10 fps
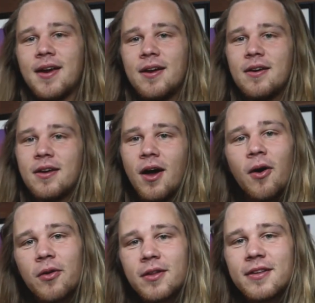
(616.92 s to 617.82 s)
here you
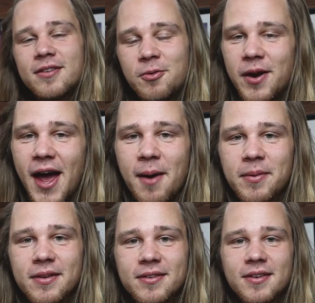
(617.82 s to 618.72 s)
go, let's see what
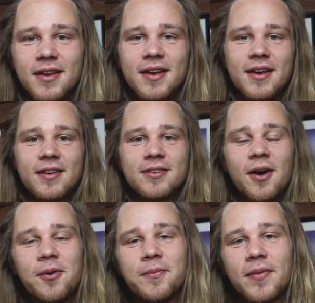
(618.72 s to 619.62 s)
happens.
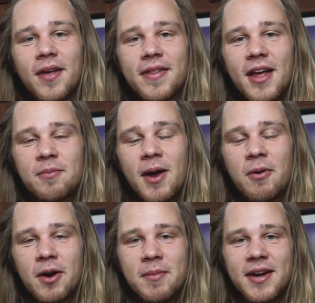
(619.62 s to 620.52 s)
So that's my
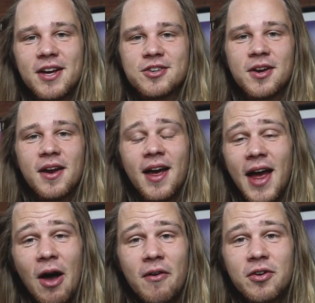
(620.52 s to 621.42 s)
recommendation.
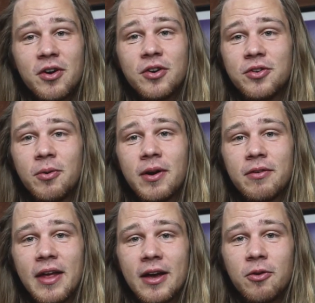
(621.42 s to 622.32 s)
However, do
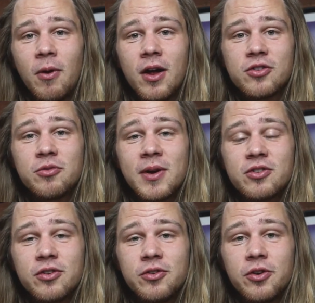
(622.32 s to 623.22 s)
whatever the heck you want, just make
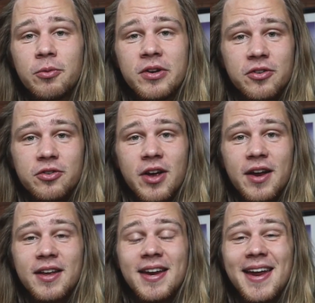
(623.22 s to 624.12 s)
sure to do your research
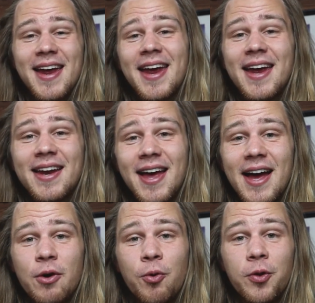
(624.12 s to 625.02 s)
on it, and
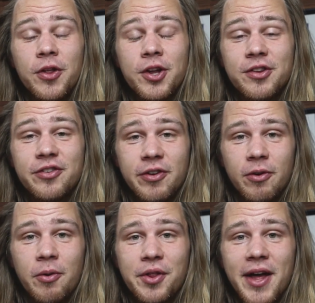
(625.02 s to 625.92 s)
I hold
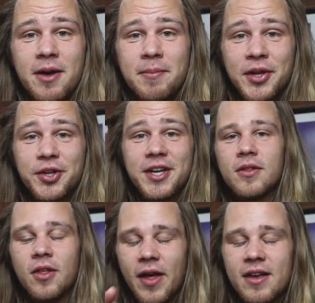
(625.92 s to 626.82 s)
zero liability.
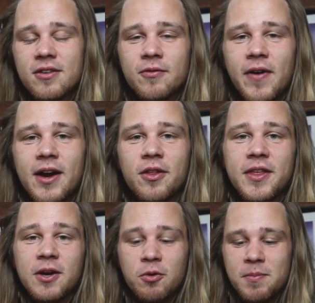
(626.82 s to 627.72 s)
The last and final
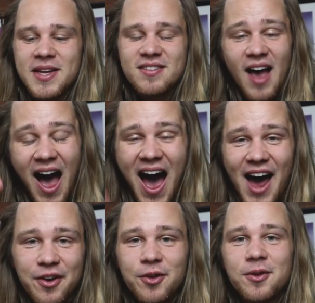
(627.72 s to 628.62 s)
thing would be to
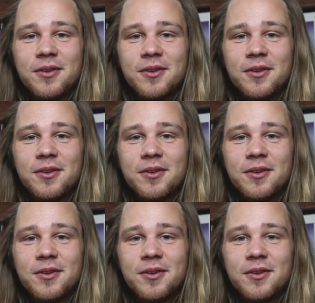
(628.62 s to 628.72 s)
hodl